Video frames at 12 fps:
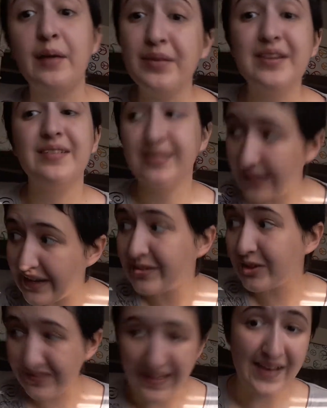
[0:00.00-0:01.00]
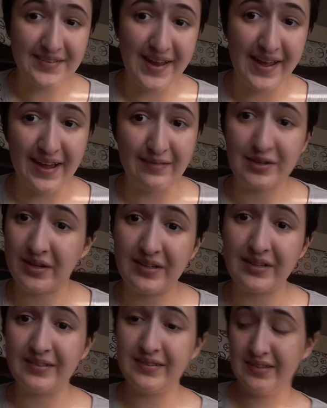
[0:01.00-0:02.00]
I mean later that day, after I
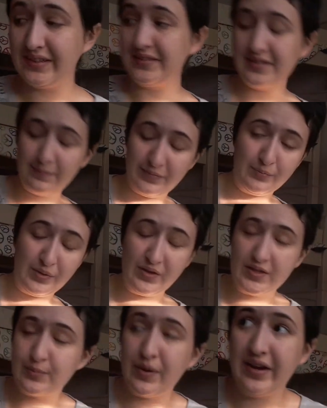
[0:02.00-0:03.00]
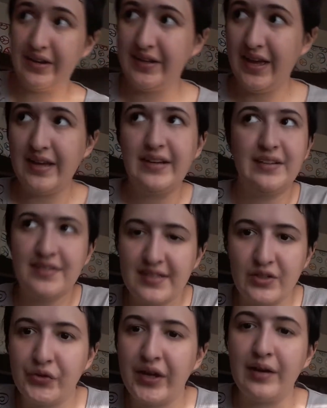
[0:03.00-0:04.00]
cleaned up the puke spot again and
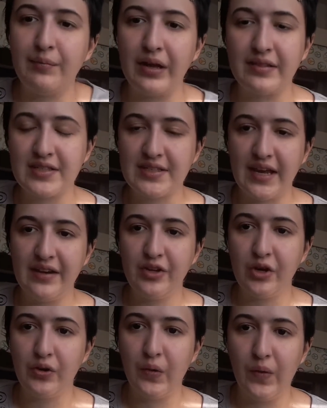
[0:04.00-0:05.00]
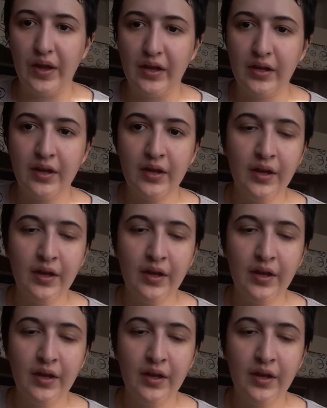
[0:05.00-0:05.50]
still can't make the stain go away,